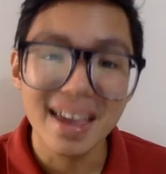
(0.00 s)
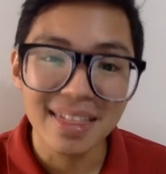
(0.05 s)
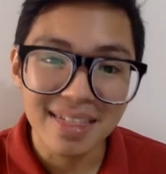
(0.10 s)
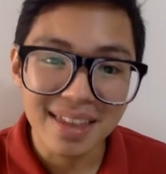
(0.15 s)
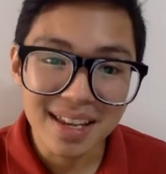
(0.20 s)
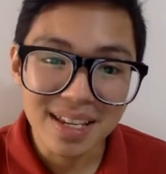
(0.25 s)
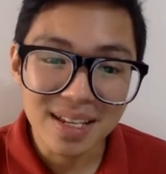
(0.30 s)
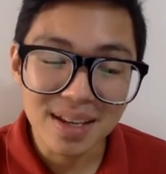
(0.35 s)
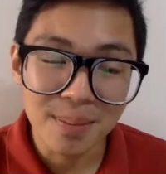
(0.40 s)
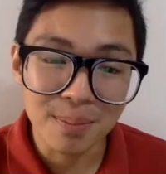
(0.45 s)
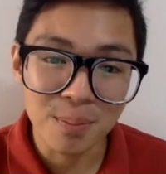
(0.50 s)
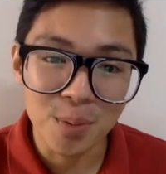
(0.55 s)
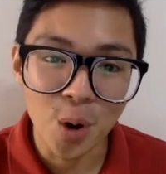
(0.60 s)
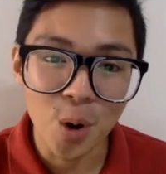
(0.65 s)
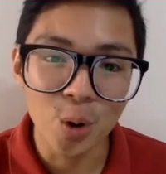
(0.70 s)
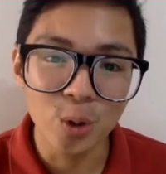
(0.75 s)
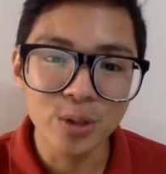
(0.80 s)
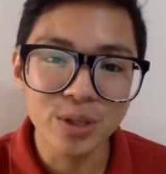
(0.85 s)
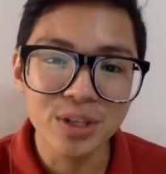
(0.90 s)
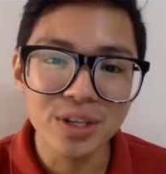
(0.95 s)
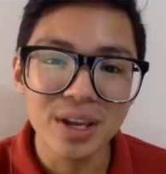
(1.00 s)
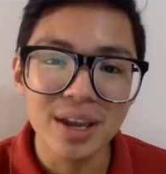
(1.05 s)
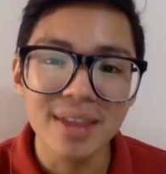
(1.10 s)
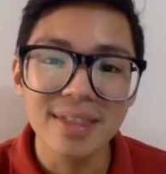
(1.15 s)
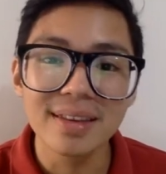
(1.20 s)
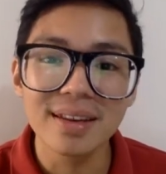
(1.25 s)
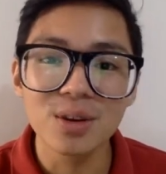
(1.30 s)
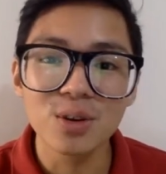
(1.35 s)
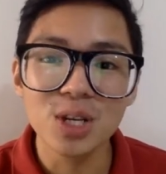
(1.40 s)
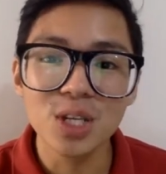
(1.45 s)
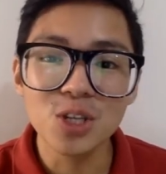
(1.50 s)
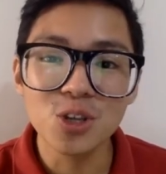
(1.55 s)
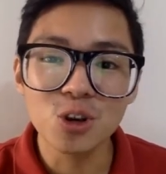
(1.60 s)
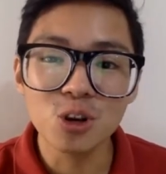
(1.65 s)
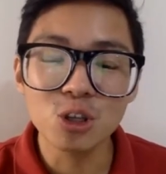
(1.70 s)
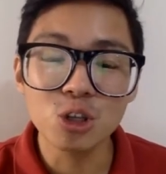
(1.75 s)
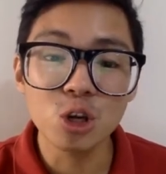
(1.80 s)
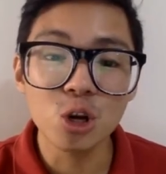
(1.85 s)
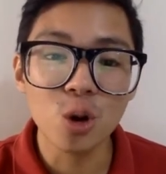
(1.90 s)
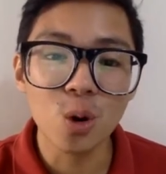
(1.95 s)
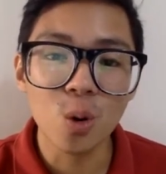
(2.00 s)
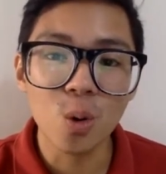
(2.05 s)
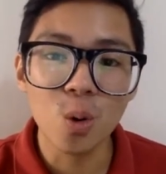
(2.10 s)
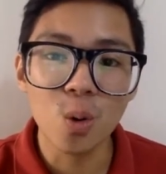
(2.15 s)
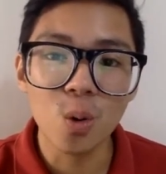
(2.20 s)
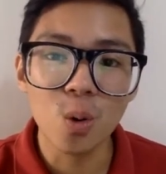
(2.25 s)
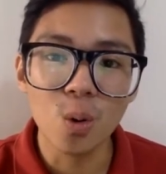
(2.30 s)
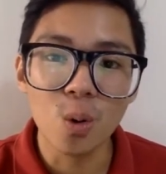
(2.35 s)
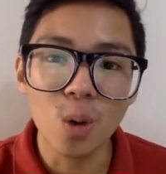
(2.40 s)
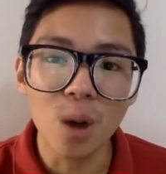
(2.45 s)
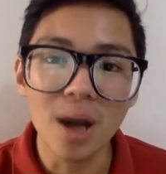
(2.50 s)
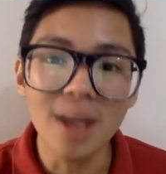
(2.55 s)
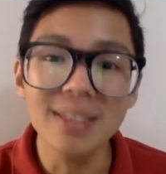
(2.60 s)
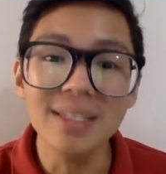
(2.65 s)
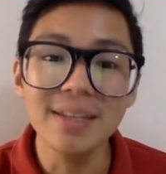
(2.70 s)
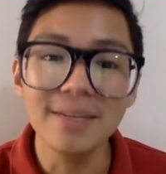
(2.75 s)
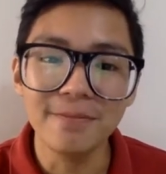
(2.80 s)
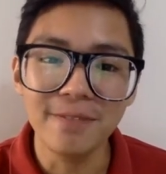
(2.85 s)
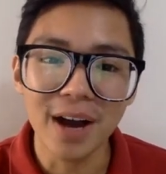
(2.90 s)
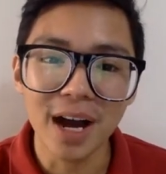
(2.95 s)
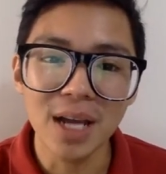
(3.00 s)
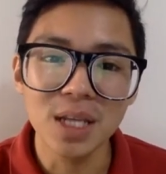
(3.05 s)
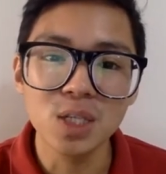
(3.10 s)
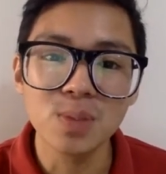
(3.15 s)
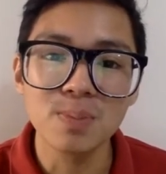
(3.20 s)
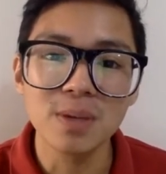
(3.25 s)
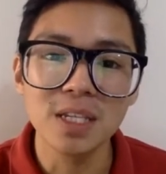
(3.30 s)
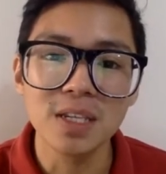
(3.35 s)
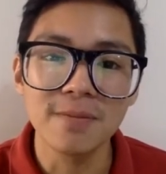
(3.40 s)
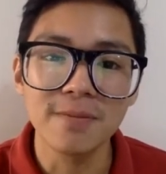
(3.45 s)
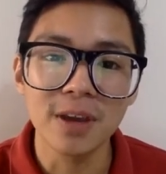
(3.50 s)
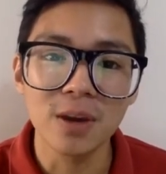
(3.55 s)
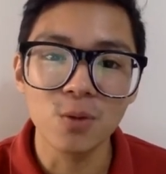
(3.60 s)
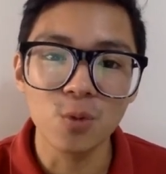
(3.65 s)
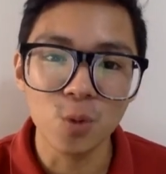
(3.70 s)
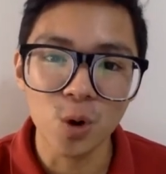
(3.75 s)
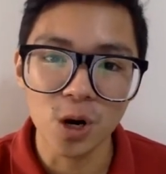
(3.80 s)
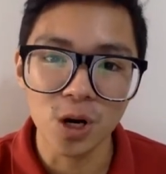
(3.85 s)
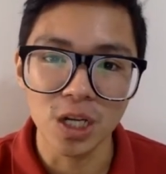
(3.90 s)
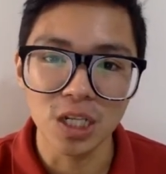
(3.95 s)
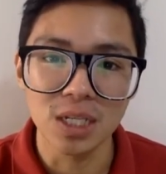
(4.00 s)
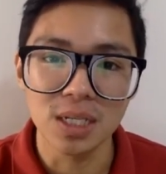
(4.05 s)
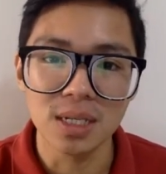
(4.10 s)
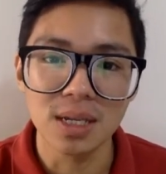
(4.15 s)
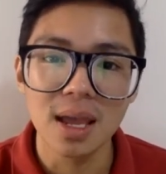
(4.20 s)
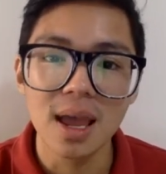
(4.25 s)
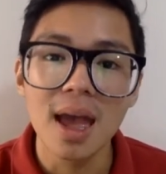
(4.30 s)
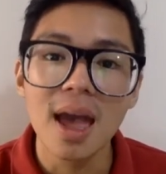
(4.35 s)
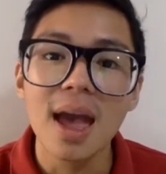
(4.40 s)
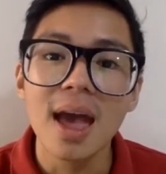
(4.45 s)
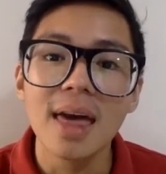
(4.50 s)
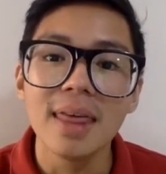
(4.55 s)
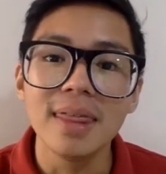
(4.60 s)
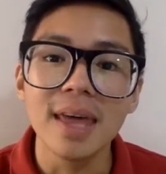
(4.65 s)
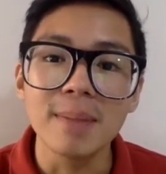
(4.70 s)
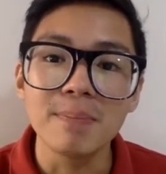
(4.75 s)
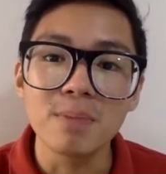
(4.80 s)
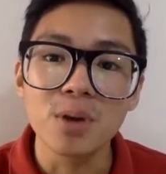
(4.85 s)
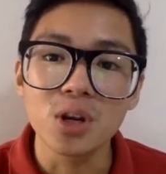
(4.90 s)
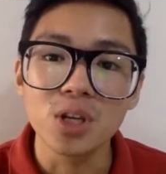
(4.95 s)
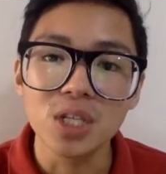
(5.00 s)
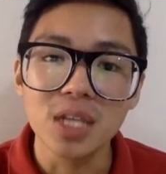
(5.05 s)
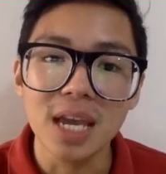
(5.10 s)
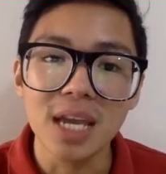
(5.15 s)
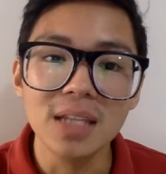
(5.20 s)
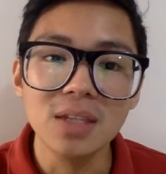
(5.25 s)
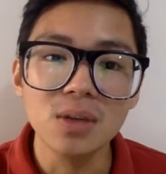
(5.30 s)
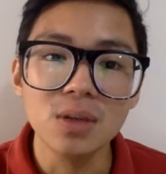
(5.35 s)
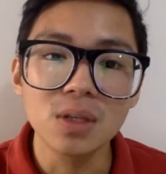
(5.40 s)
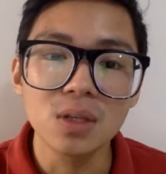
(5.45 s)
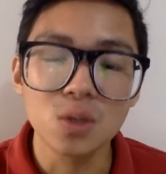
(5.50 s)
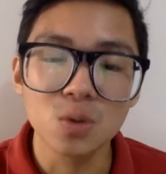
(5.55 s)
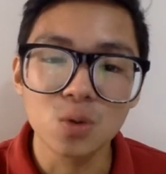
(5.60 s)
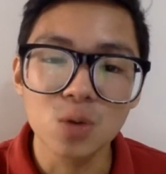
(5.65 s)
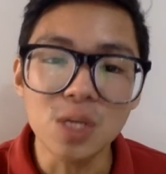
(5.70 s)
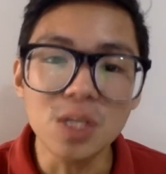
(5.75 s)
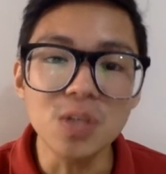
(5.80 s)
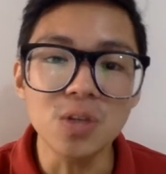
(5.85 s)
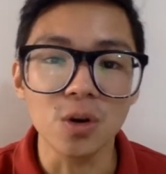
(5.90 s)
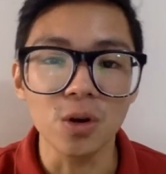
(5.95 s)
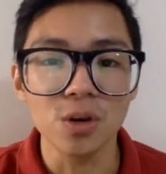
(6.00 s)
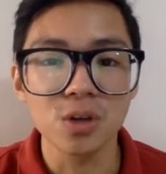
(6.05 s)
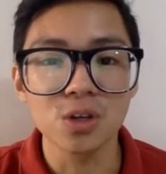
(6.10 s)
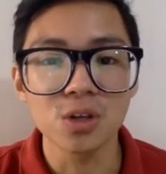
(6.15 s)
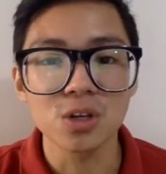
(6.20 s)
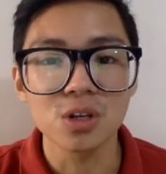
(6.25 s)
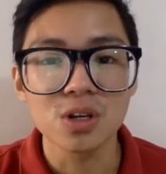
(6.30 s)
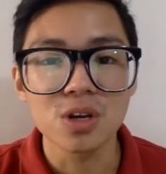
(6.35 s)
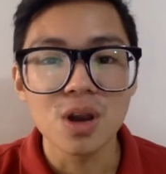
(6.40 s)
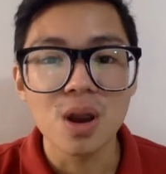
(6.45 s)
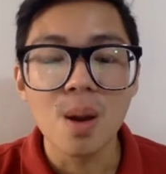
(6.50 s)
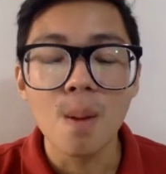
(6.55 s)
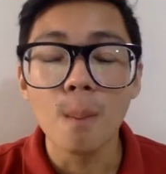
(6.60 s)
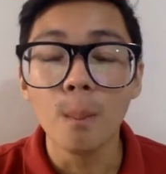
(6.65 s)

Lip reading: this approach, the researcher quantifies specific words that pertain to his research.